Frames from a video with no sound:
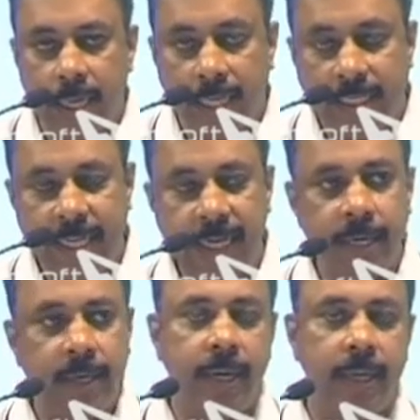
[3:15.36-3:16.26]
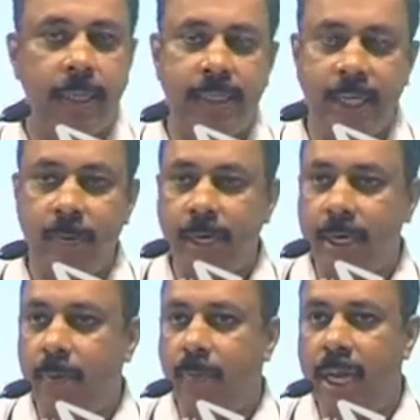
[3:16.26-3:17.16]
A second critical
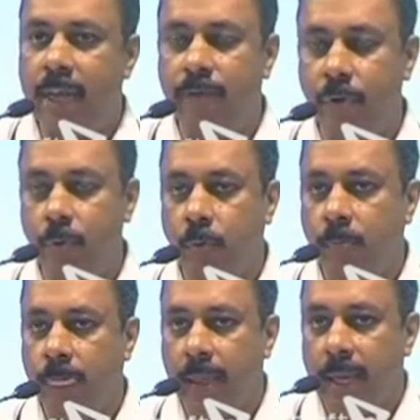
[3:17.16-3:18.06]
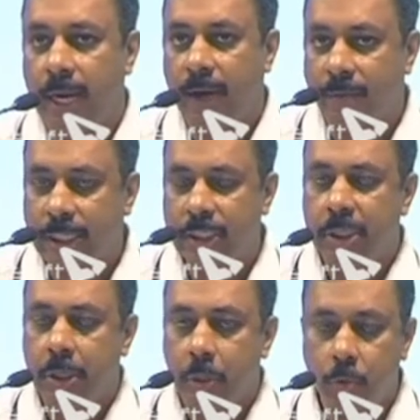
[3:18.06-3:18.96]
segment in my view, and
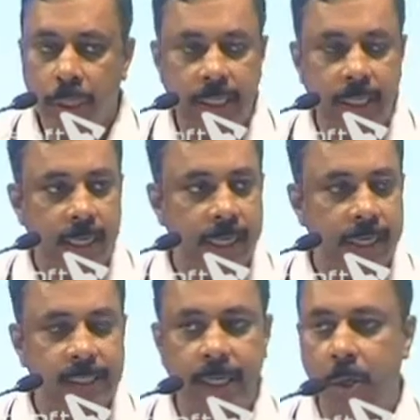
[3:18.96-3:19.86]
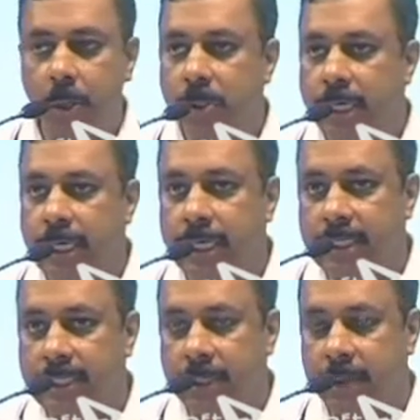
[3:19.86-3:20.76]
which to a certain extent also
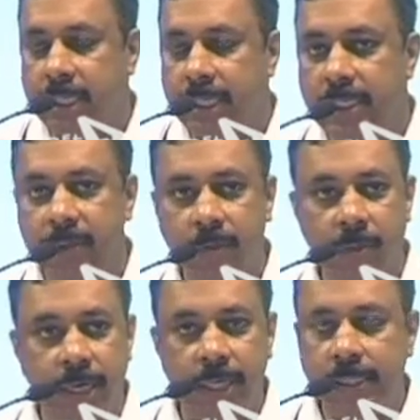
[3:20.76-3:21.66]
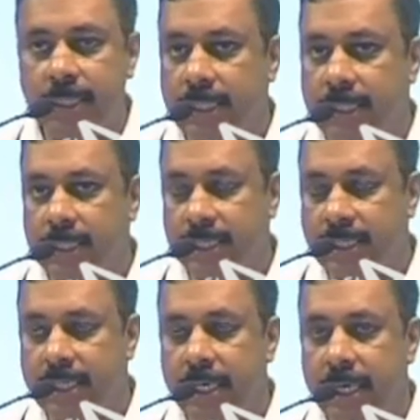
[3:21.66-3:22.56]
addresses some of the things that were being discussed since
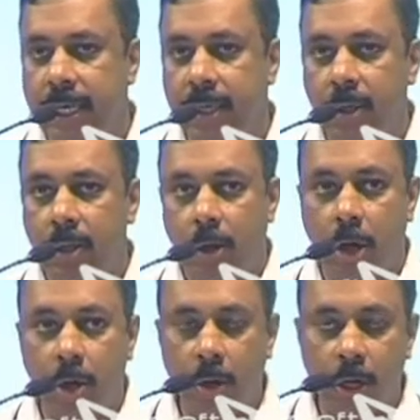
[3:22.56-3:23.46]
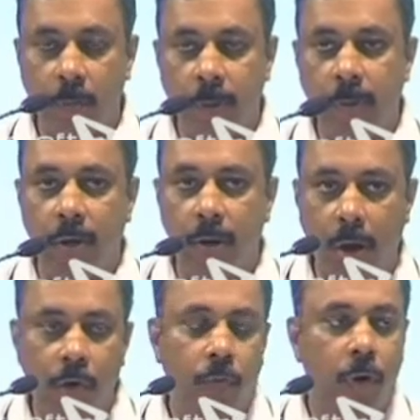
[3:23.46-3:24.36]
yesterday on a lot of people
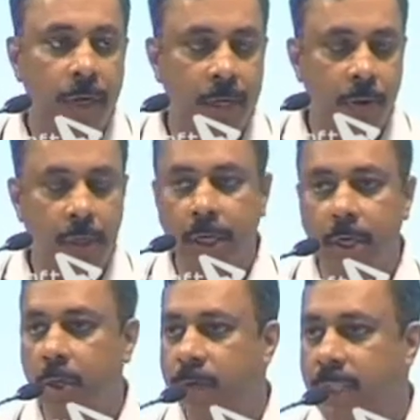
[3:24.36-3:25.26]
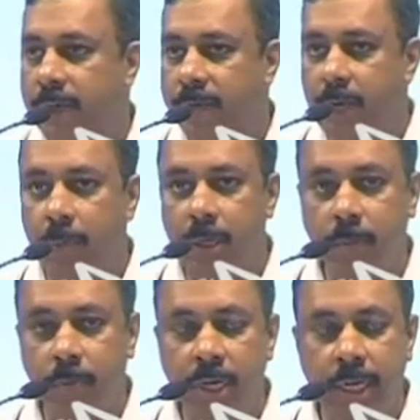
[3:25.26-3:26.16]
not wanting to continue with the farming
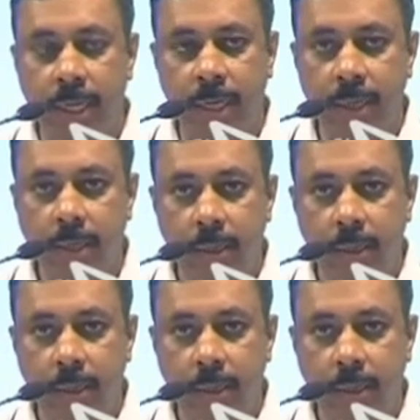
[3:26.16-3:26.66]
community.